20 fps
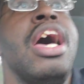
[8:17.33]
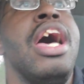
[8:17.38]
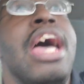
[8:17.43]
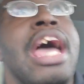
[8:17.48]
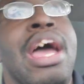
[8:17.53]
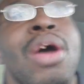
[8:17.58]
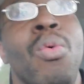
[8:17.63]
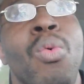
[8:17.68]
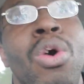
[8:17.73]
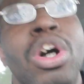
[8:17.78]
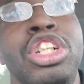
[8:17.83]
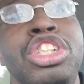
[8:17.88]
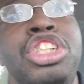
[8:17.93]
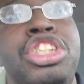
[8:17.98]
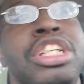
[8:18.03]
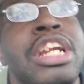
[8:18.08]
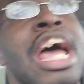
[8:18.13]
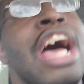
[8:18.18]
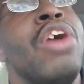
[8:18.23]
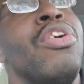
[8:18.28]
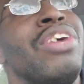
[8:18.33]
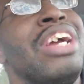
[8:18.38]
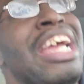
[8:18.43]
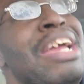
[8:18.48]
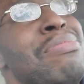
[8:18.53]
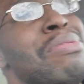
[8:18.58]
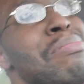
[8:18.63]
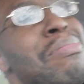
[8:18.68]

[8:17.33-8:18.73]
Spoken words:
And now keep in